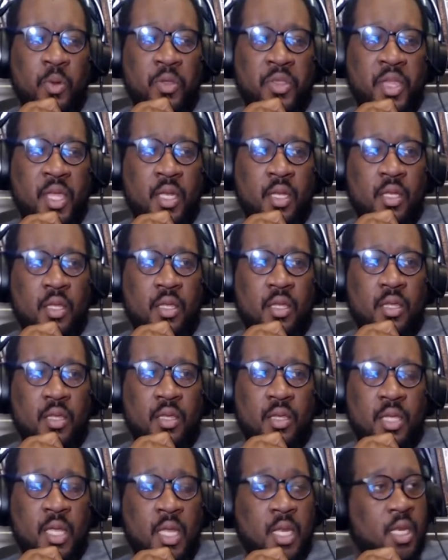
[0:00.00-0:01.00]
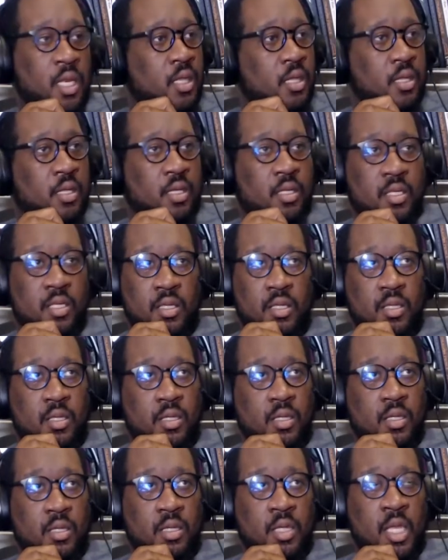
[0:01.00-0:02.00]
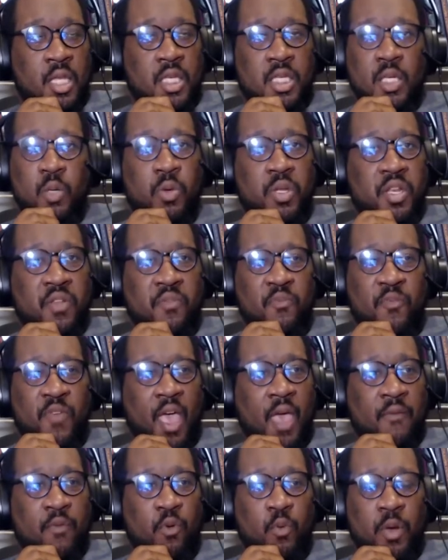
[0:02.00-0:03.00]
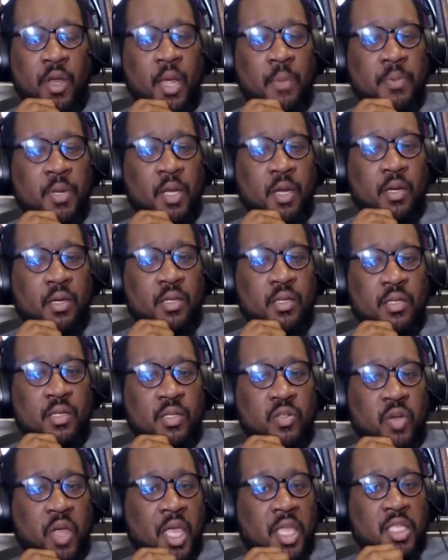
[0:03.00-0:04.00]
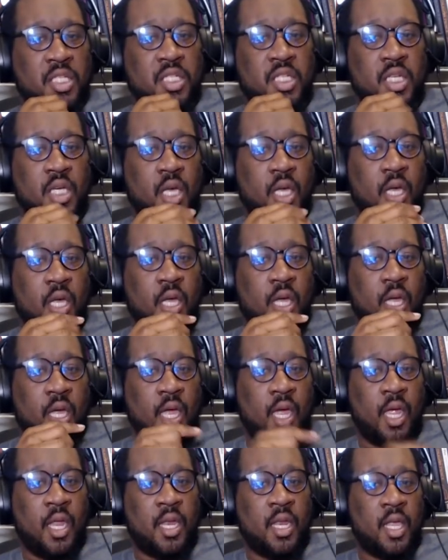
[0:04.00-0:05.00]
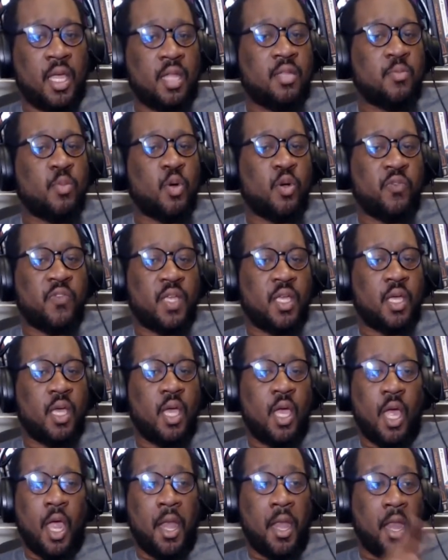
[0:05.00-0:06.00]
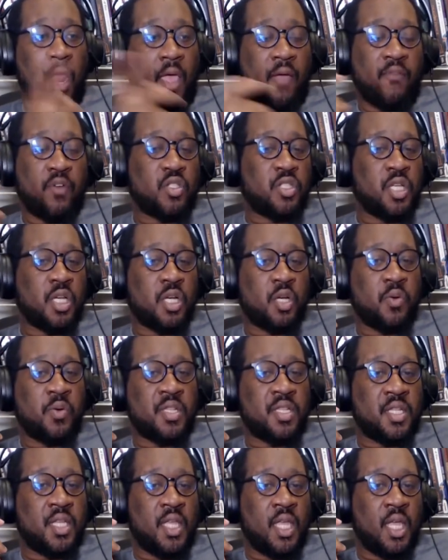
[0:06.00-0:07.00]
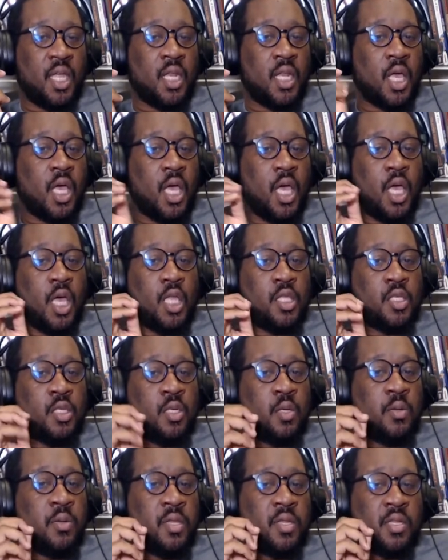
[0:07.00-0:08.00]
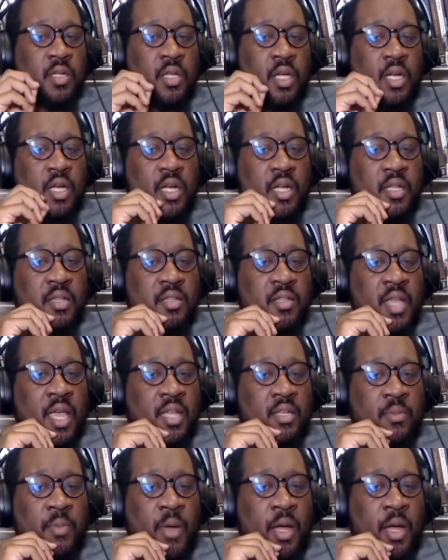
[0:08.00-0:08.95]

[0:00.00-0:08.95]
then then then she wouldn't have ever went up there because Strange in his movie never took Christine to the uh, sanctum.